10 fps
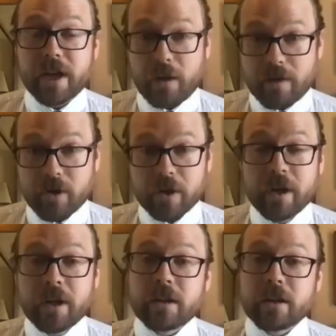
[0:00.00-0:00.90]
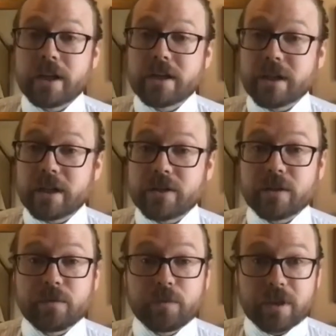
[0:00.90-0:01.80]
However, the
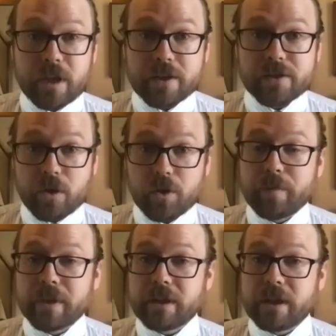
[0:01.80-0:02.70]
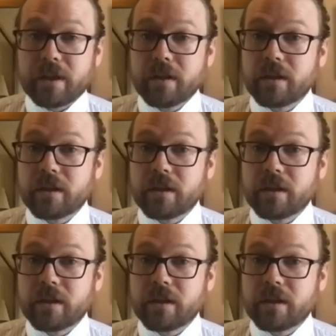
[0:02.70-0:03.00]
legislature does ultimately